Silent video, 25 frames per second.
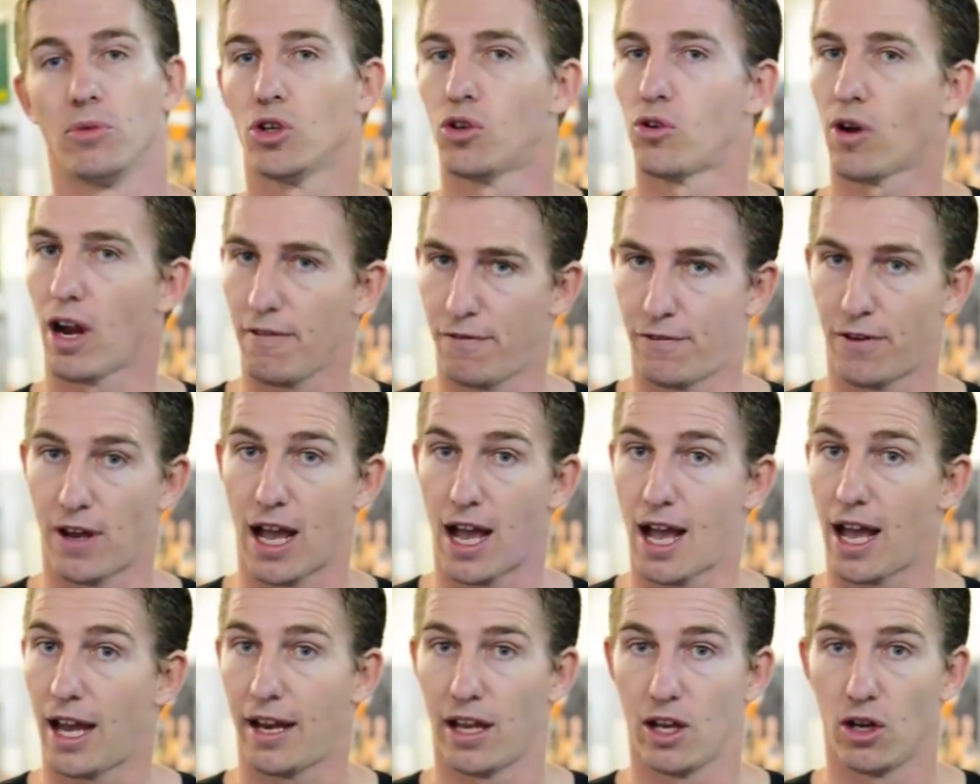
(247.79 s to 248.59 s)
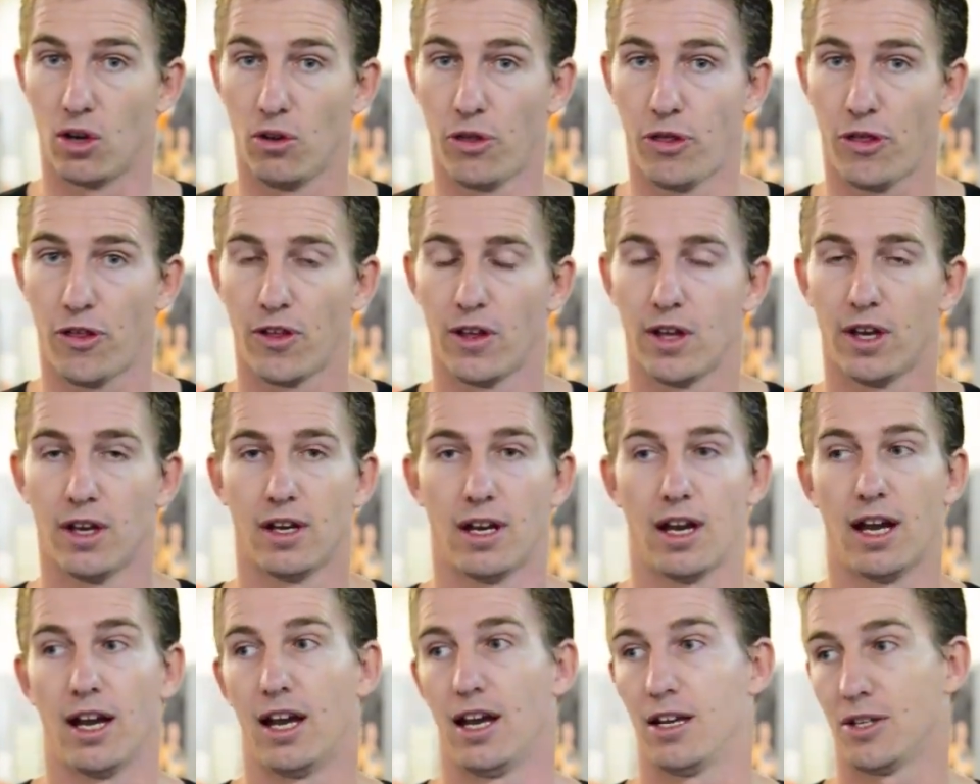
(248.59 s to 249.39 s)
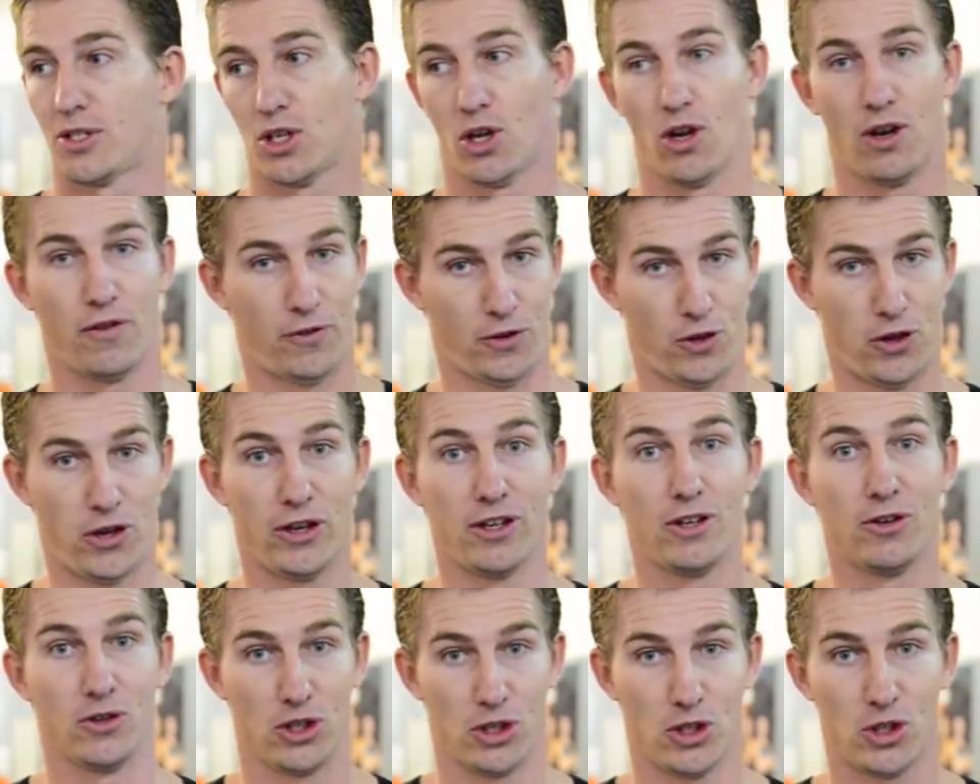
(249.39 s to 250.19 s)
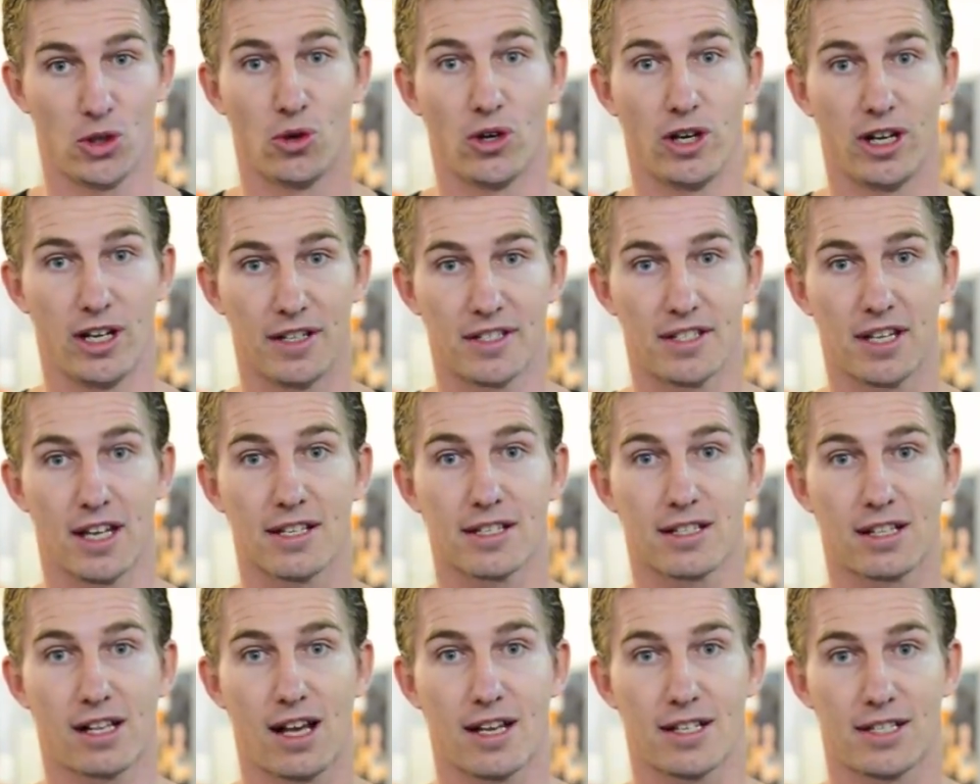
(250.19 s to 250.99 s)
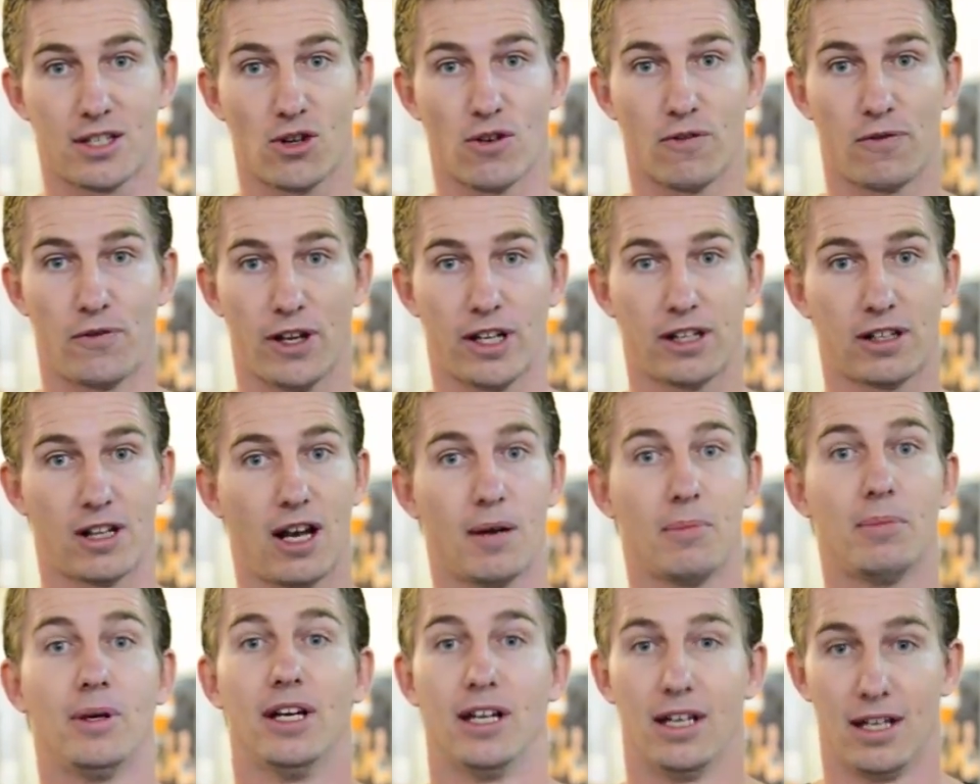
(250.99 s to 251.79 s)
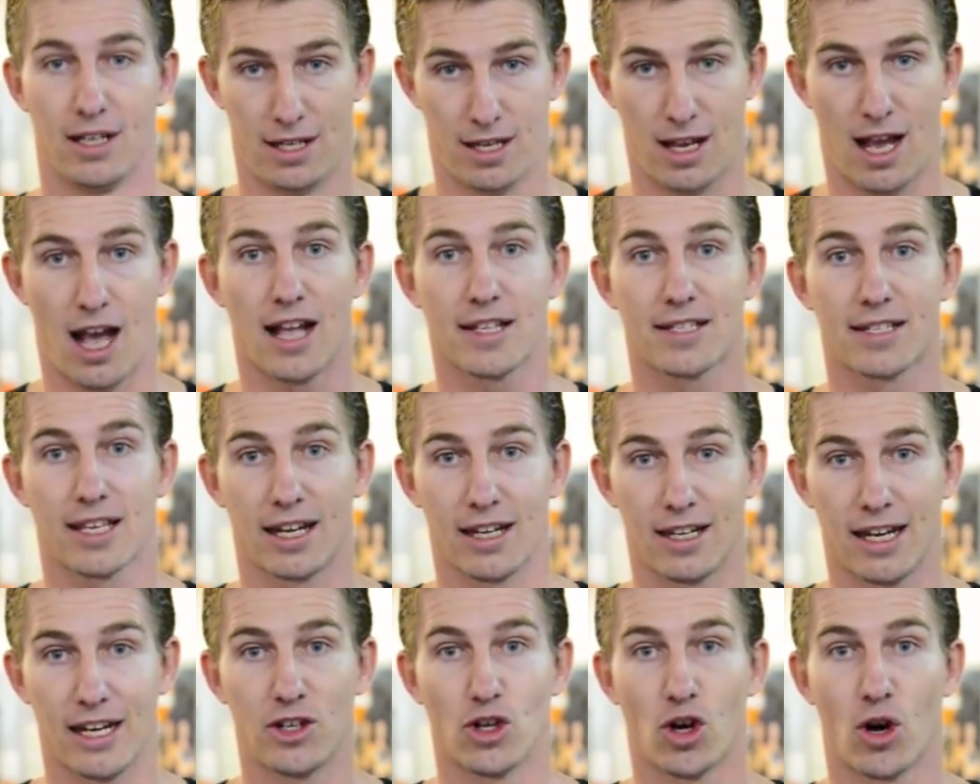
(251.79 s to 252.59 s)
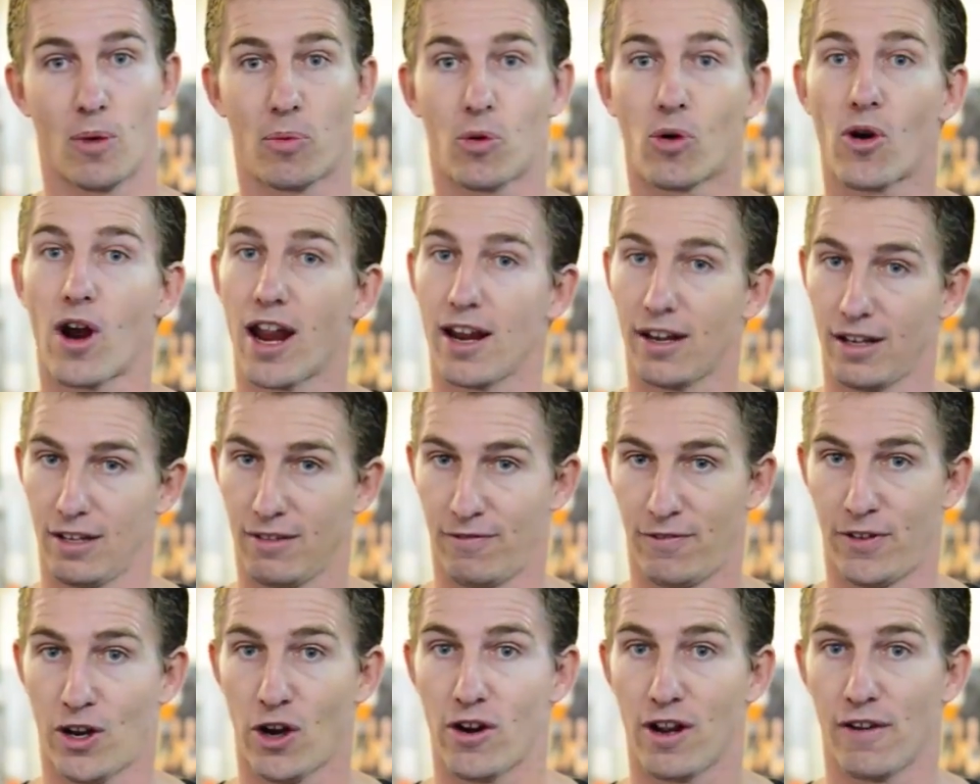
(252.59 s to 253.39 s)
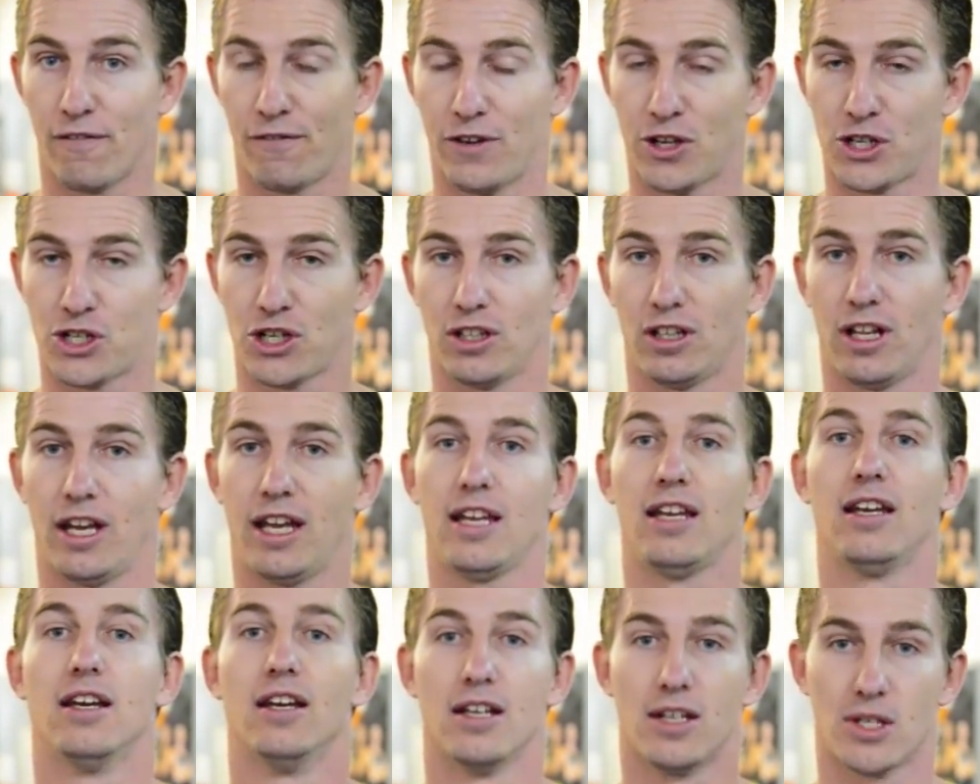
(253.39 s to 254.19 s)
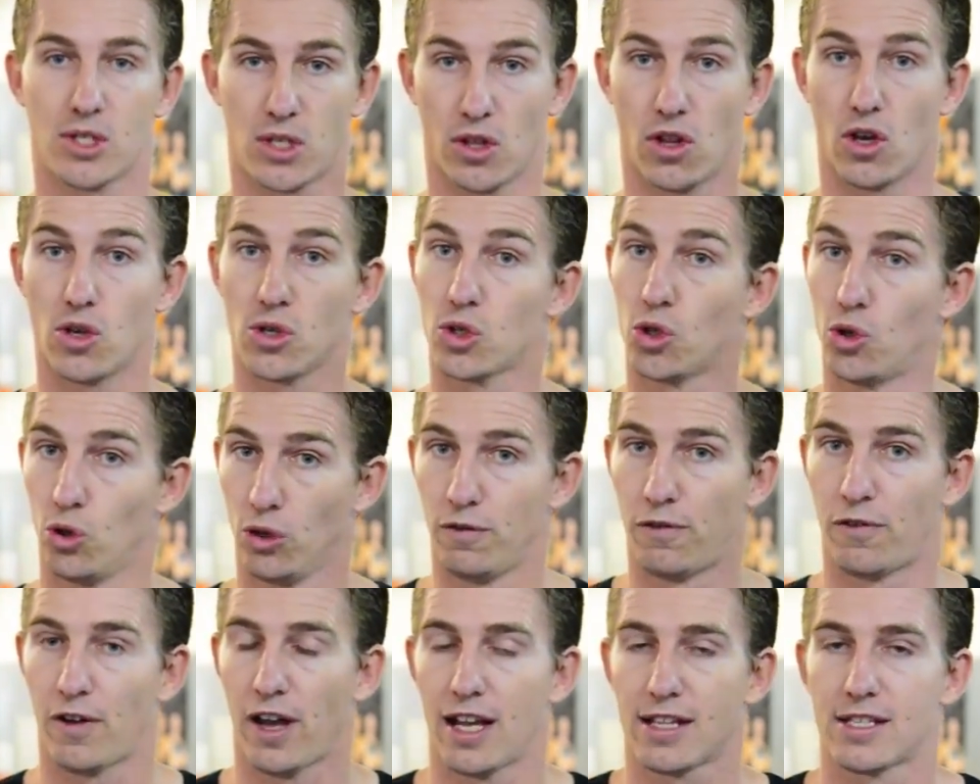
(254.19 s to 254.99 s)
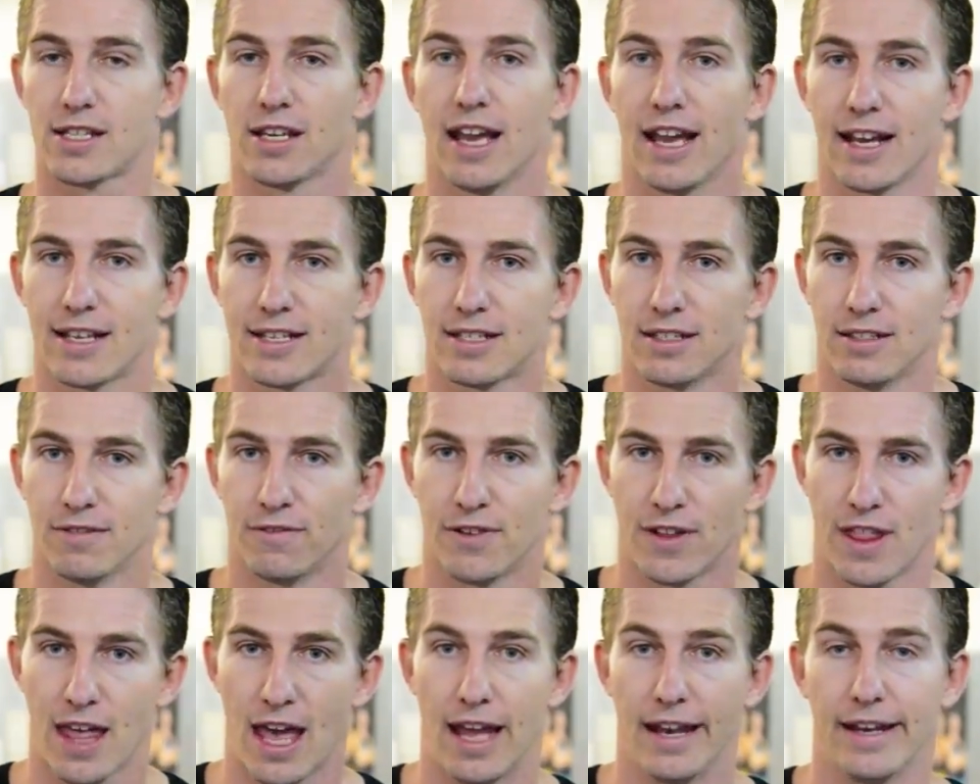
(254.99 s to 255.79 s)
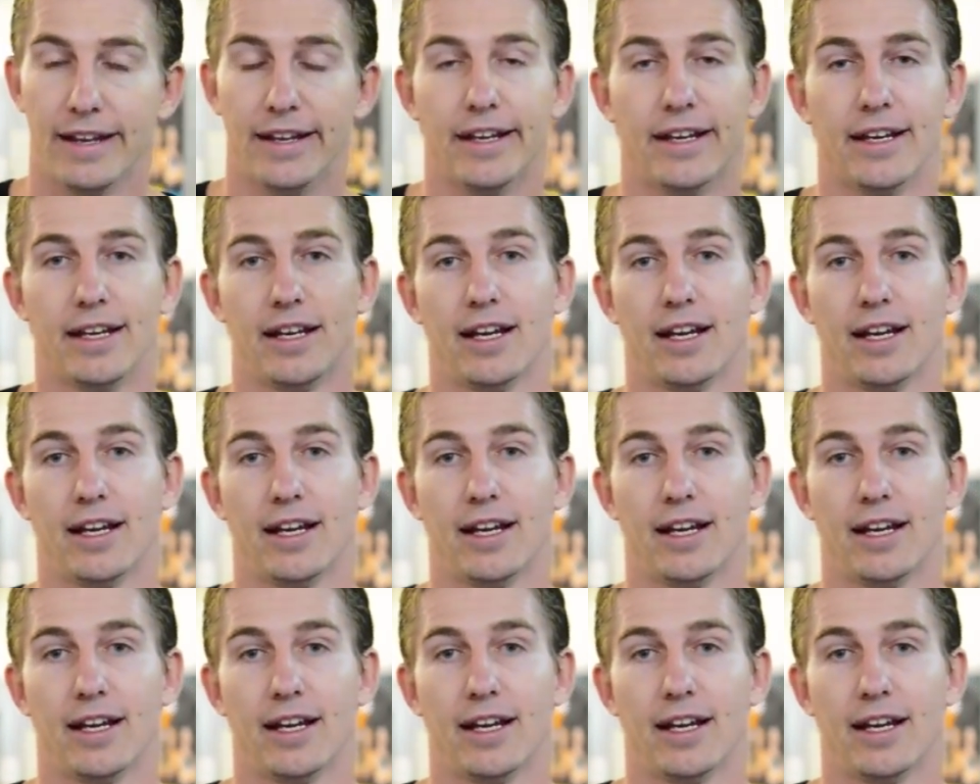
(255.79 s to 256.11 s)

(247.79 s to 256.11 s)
Great for heart health. So if you're doing an intense class here at FitClub, heart's going to need to operate very efficiently. So those good fats are excellent for that.